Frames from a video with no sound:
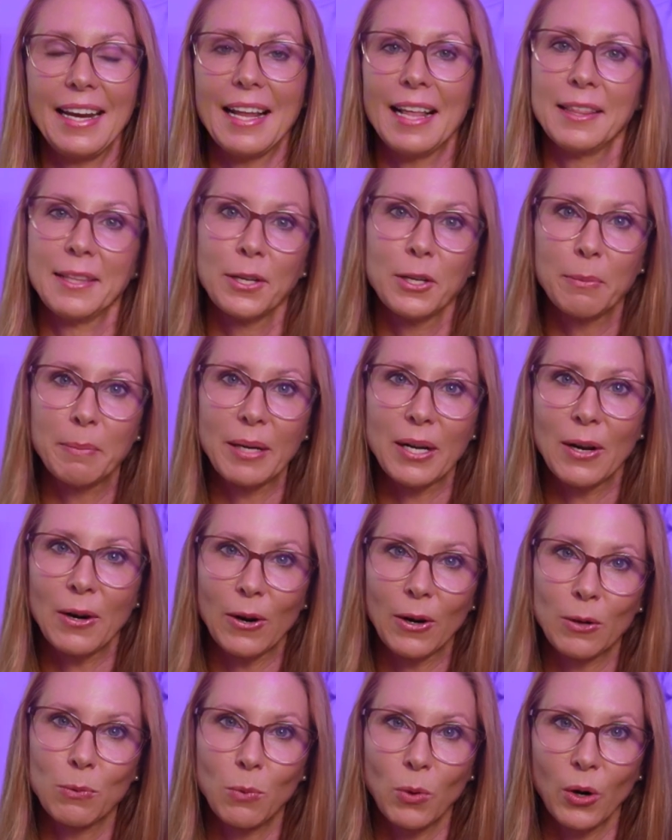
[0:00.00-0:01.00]
a little bit of
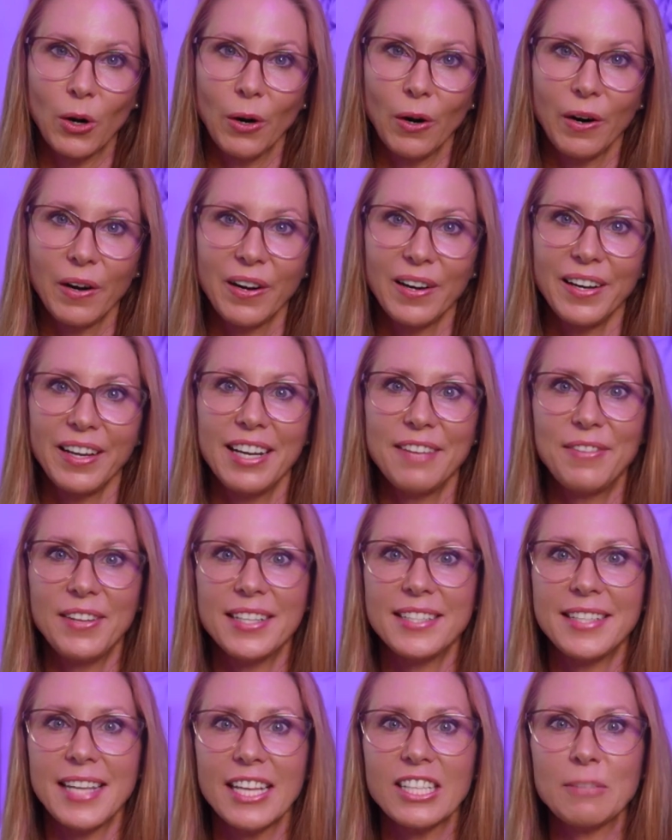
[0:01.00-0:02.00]
hard work if
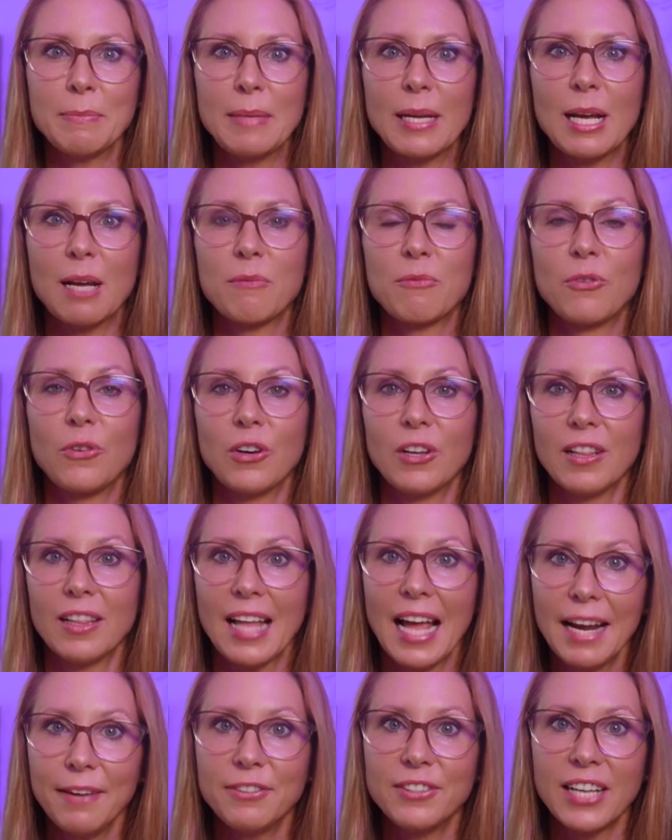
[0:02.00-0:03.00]
it sets me up for a
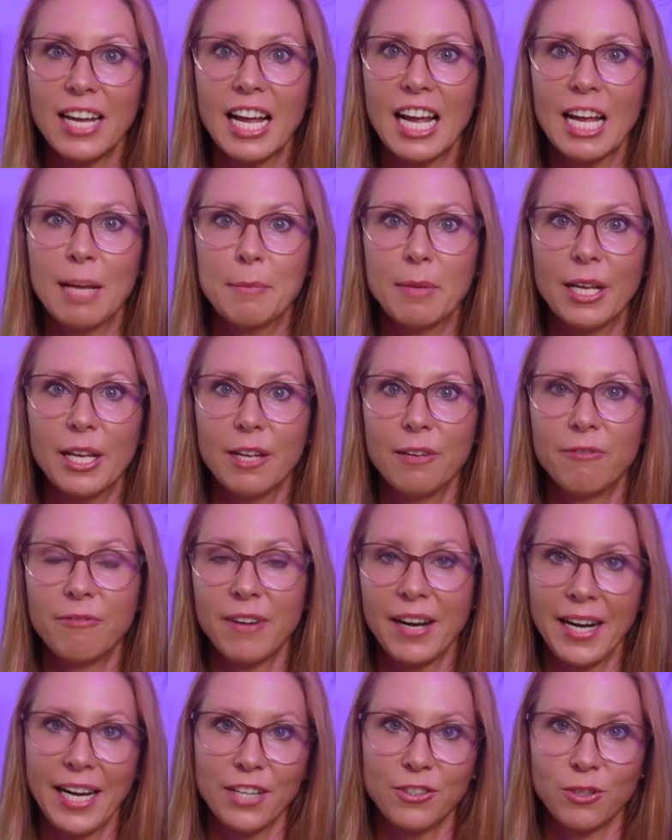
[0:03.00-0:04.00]
lifetime of
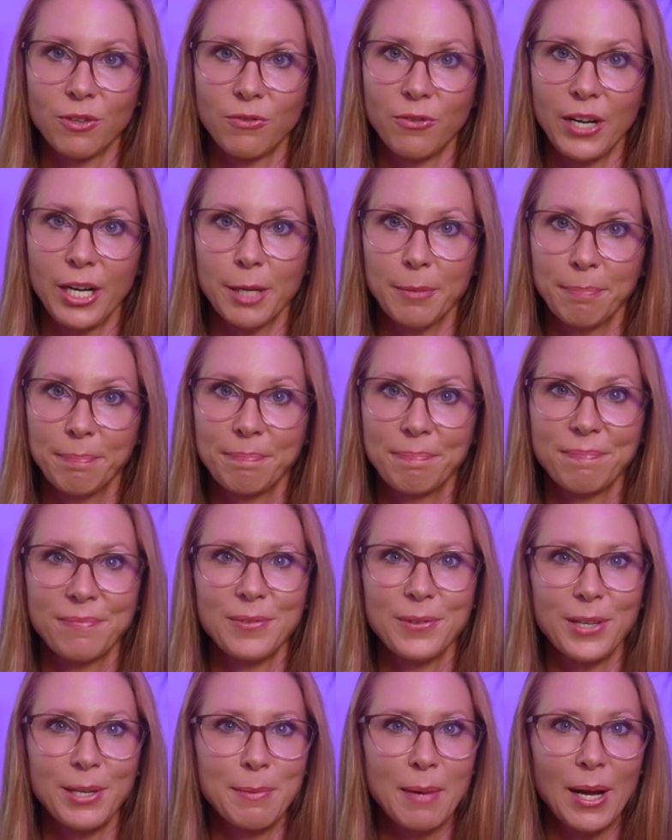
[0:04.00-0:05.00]
financial freedom.
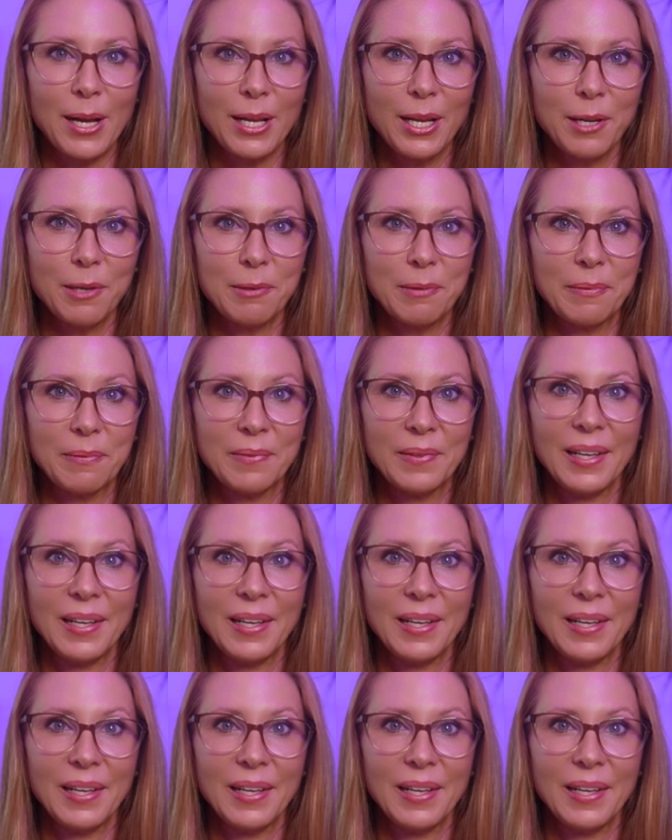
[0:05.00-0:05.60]
What about you?